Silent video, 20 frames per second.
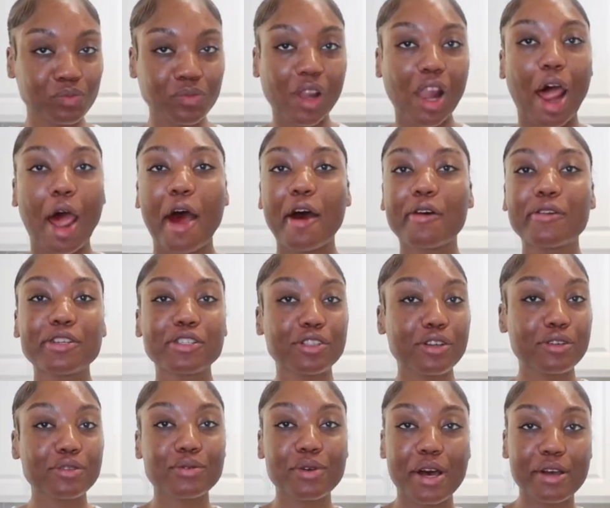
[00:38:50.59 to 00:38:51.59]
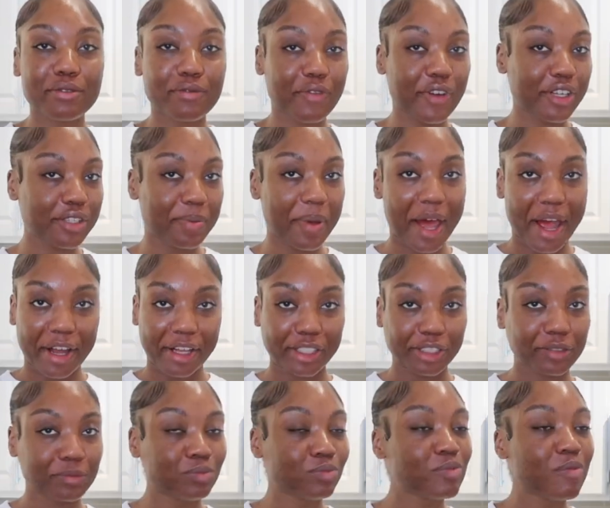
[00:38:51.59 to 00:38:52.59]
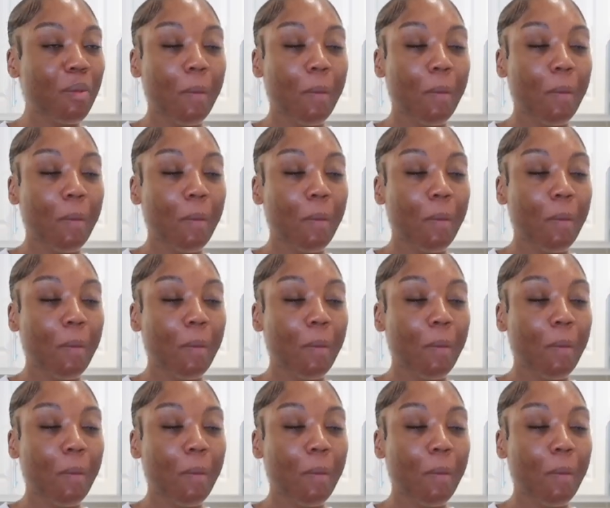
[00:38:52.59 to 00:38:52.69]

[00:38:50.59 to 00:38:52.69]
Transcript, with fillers: I already showed you guys the first package,